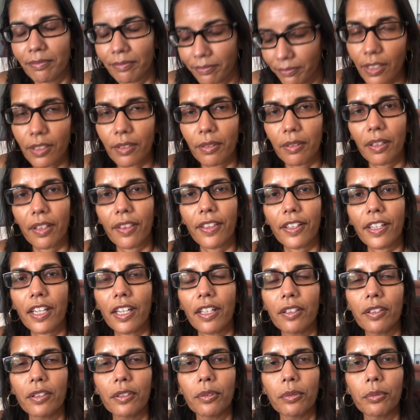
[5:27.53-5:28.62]
The
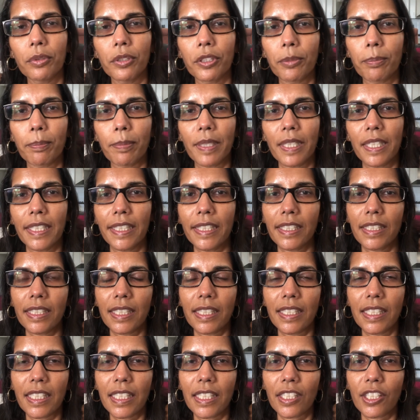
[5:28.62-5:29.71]
goal would be to
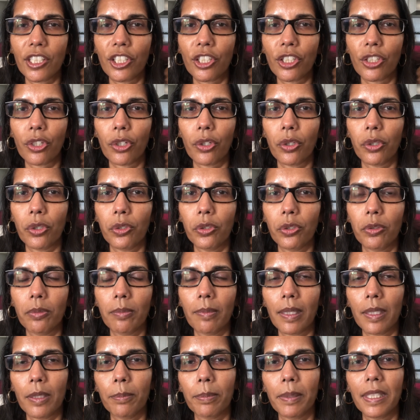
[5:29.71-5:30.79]
ditch all
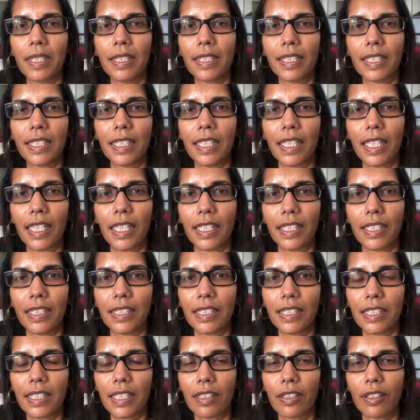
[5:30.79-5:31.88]
mobility aids,
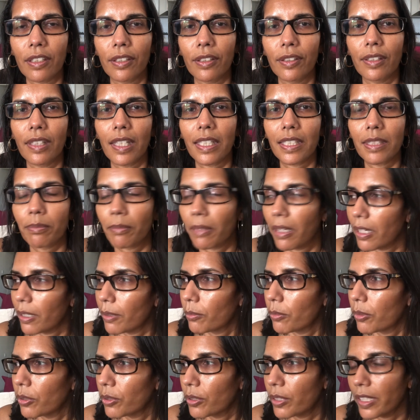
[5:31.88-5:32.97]
so that's my
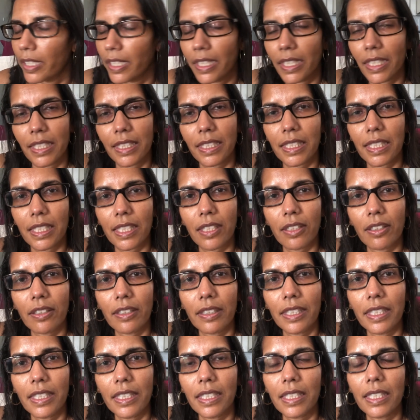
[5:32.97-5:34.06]
walker
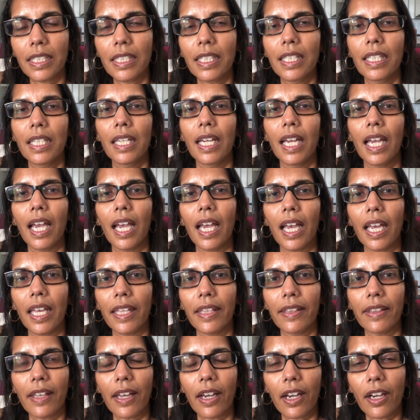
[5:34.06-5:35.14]
inside in
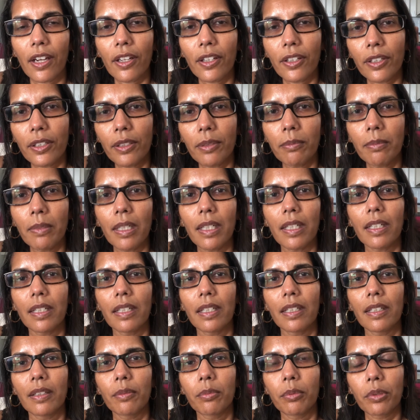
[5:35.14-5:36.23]
the home,
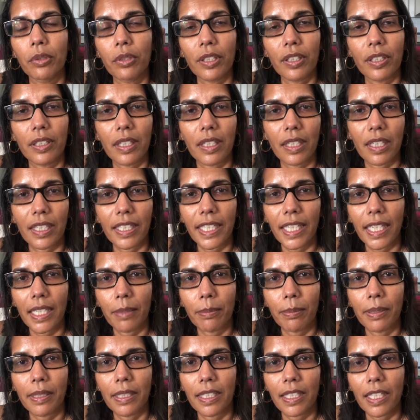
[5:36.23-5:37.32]
a walker that I keep
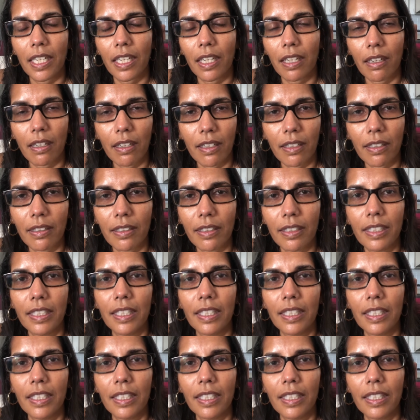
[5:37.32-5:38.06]
in the car,